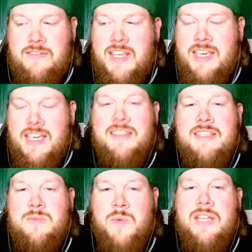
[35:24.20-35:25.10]
if they can
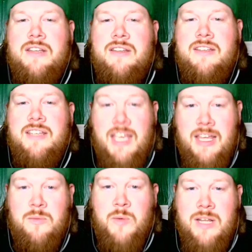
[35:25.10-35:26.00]
get this win
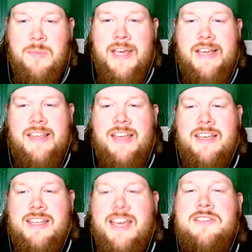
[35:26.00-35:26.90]
in Winnipeg,
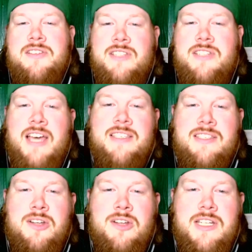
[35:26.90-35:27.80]
that can exercise
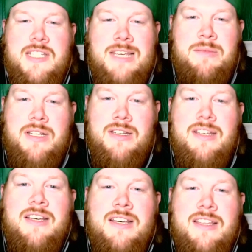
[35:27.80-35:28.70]
a certain
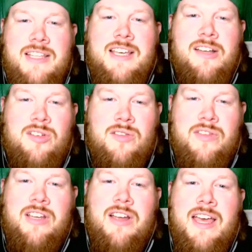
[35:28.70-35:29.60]
demon that's held
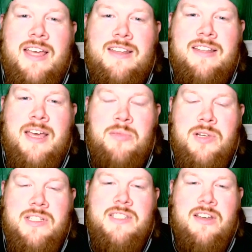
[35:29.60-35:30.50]
over their head at
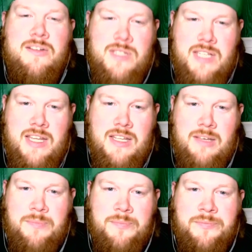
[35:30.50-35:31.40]
Princess Auto
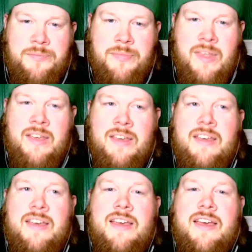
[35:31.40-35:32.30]
Stadium.
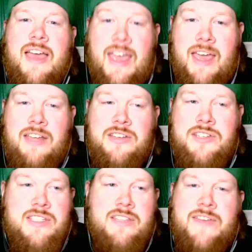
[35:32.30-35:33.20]
And
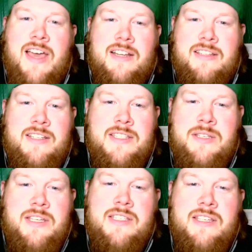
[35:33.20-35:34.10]
just the fact
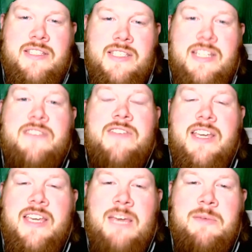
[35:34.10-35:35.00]
it's a
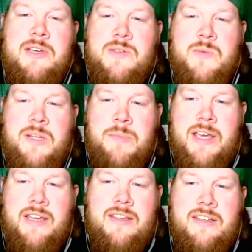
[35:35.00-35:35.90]
significant game against
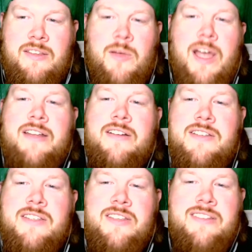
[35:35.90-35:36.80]
Winnipeg. The
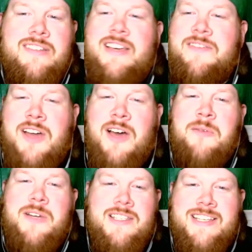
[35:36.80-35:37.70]
Riders have
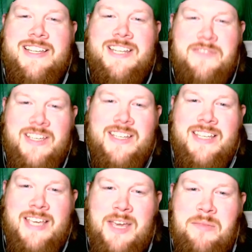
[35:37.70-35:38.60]
not won a
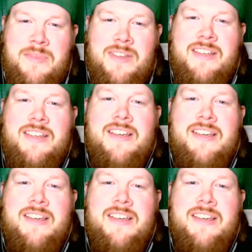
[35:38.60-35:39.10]
significant game